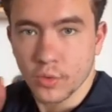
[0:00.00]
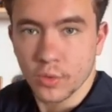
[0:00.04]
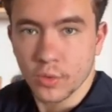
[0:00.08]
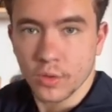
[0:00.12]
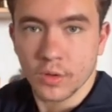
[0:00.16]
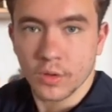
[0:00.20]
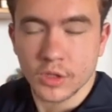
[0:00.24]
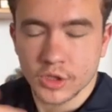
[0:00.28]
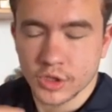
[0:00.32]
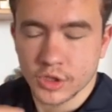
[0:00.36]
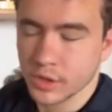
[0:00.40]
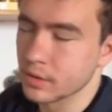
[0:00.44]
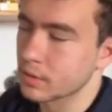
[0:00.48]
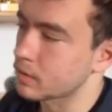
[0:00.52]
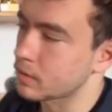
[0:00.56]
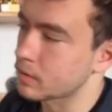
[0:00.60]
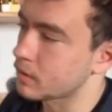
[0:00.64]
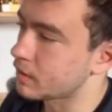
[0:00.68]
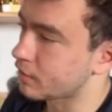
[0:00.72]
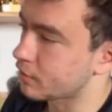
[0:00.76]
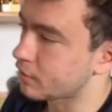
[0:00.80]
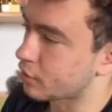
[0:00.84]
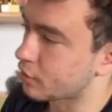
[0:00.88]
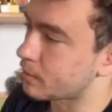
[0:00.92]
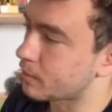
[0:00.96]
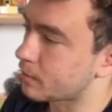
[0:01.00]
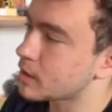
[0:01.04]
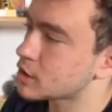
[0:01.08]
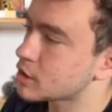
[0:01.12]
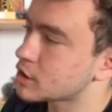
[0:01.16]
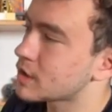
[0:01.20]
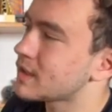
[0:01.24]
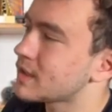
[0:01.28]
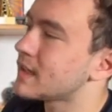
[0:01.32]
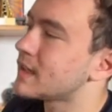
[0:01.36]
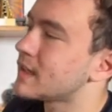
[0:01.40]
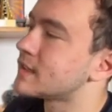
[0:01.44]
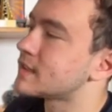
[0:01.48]
general information,
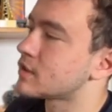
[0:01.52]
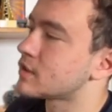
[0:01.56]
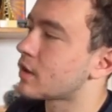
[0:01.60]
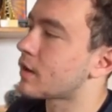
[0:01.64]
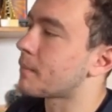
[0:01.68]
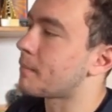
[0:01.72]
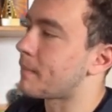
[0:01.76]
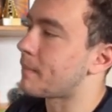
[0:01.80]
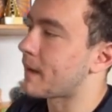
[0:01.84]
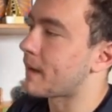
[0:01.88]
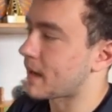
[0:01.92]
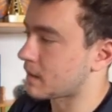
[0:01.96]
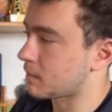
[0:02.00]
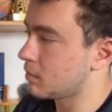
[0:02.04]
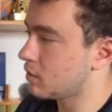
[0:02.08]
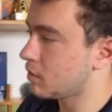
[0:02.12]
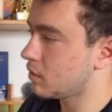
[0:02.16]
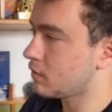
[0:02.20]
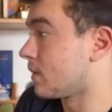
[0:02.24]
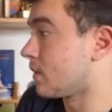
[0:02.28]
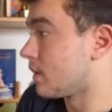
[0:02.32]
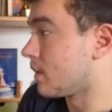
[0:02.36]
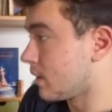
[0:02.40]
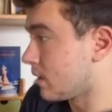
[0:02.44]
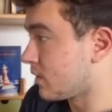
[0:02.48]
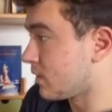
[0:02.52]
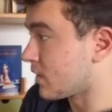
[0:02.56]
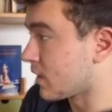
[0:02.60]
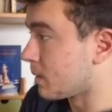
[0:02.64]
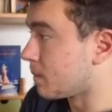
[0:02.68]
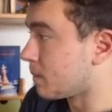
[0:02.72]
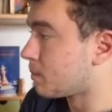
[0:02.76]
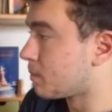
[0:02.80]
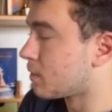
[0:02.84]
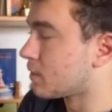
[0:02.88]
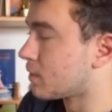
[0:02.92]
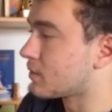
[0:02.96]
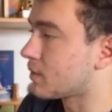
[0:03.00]
it's not a bad move, it's an
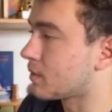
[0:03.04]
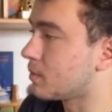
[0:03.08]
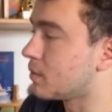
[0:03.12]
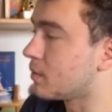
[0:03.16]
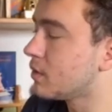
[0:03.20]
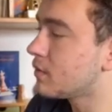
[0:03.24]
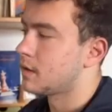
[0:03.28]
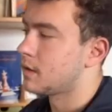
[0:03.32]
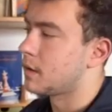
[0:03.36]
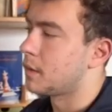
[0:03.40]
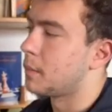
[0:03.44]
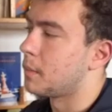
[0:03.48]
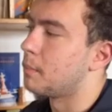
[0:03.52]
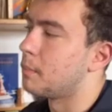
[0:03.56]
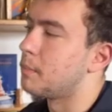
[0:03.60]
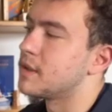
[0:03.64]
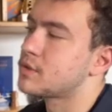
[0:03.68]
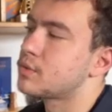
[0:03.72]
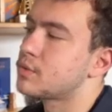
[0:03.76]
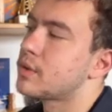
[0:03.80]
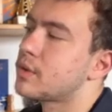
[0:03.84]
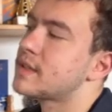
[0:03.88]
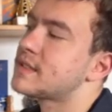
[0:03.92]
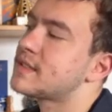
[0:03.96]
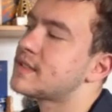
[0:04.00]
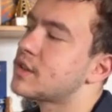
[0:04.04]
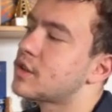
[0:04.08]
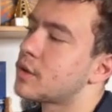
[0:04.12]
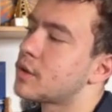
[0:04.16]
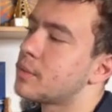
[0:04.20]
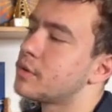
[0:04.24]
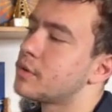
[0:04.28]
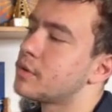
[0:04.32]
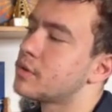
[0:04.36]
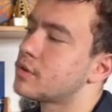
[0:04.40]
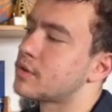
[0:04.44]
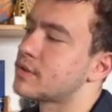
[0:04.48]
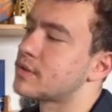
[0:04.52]
important move. But why is the
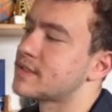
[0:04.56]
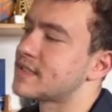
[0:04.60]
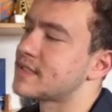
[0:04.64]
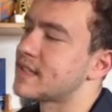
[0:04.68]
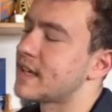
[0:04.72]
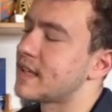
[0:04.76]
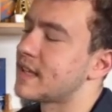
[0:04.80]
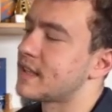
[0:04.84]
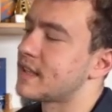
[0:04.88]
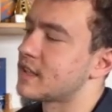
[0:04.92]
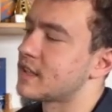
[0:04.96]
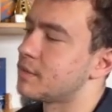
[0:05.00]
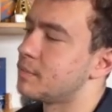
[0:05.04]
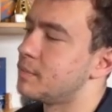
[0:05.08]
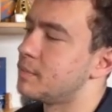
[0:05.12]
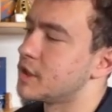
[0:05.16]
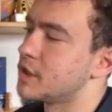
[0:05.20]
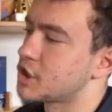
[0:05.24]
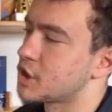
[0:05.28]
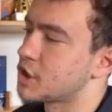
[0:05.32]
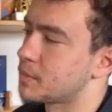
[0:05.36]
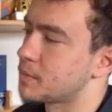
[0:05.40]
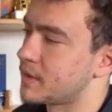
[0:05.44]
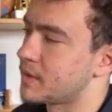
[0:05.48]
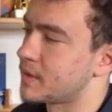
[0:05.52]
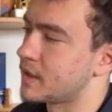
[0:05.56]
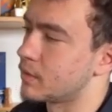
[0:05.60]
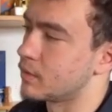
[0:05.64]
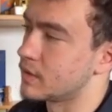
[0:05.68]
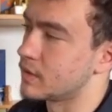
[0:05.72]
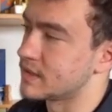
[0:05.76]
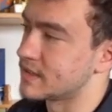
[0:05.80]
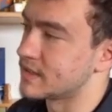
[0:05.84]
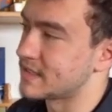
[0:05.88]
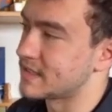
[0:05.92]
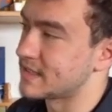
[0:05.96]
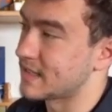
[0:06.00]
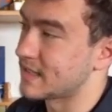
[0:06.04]
computer saying that bishop here is
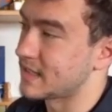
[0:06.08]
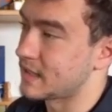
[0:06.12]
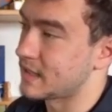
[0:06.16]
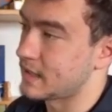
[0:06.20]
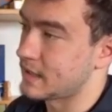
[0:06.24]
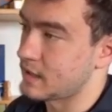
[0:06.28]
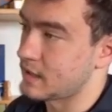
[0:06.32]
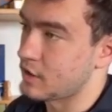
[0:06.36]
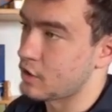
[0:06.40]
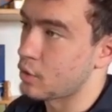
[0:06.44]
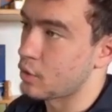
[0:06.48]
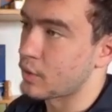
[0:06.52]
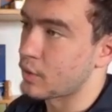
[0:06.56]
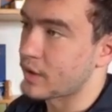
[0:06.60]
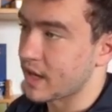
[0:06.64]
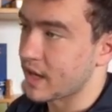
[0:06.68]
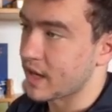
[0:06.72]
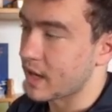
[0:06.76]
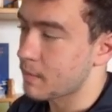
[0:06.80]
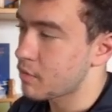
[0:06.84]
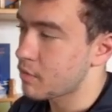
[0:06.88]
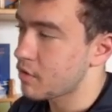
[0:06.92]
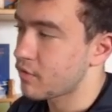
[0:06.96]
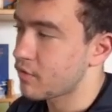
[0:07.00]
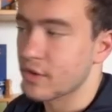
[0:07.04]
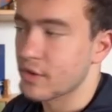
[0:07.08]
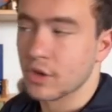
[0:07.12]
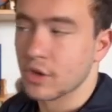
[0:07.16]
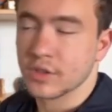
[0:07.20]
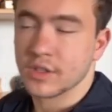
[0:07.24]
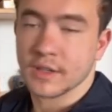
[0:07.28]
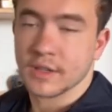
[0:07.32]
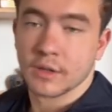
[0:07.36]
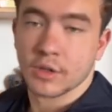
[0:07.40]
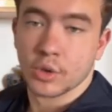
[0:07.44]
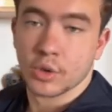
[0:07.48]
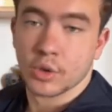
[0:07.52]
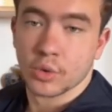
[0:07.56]
an okay move and not a
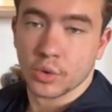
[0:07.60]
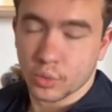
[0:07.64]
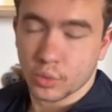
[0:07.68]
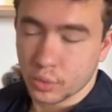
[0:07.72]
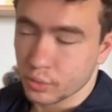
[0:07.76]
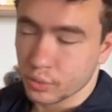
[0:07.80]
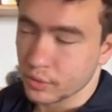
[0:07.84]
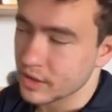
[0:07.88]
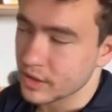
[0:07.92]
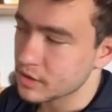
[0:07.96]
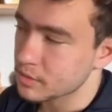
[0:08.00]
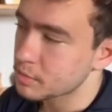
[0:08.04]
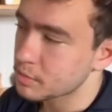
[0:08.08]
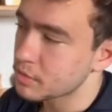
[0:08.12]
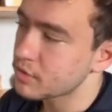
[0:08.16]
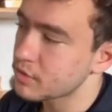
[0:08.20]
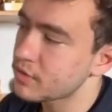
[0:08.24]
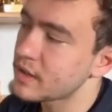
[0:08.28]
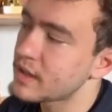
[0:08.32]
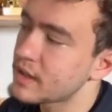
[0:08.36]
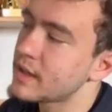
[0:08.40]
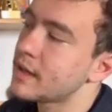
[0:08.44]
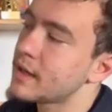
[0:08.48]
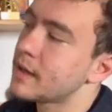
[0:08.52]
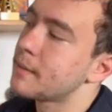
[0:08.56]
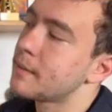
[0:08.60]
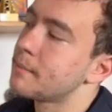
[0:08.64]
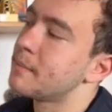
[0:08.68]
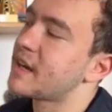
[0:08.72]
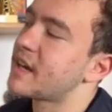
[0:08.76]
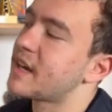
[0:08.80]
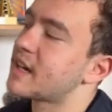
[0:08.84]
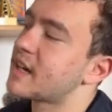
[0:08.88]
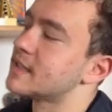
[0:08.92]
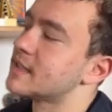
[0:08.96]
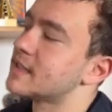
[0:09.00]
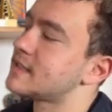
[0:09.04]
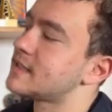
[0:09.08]
great move?
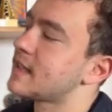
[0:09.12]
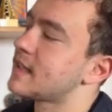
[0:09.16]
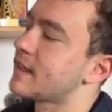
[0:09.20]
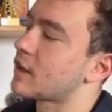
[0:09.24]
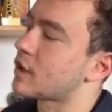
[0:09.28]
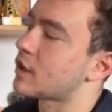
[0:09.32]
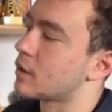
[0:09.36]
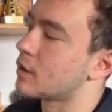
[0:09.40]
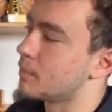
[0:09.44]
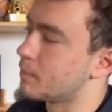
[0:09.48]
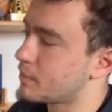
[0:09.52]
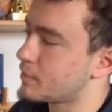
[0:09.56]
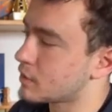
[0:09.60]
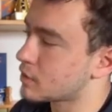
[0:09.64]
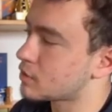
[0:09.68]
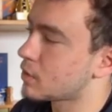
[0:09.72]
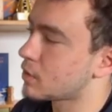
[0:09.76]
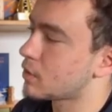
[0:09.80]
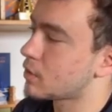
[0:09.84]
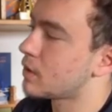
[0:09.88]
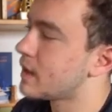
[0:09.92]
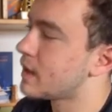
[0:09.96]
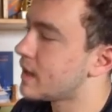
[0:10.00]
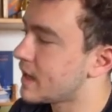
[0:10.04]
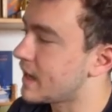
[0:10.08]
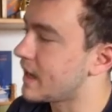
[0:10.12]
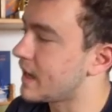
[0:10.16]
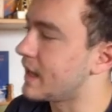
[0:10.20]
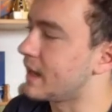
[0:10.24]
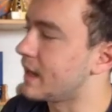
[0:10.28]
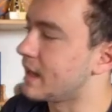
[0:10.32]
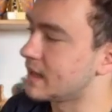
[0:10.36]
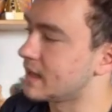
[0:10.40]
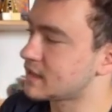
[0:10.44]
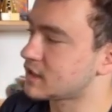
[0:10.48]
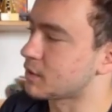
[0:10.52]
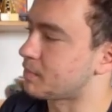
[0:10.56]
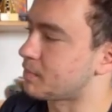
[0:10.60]
Because the computer, in his
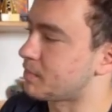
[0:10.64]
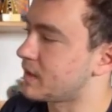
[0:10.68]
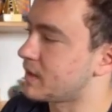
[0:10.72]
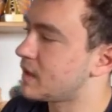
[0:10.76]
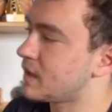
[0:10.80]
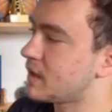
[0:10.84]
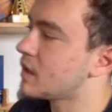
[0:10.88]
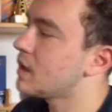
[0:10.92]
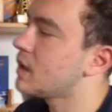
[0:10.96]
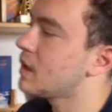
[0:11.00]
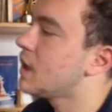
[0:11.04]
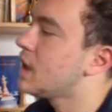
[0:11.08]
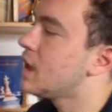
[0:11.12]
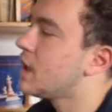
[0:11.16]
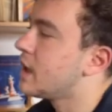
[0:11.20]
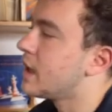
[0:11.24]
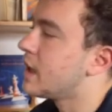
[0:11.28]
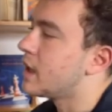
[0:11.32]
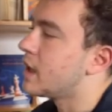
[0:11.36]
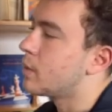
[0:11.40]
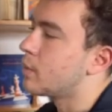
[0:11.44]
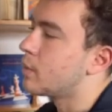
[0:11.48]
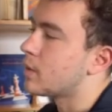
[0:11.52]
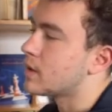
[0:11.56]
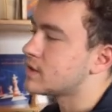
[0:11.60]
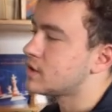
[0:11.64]
opinion, He wants you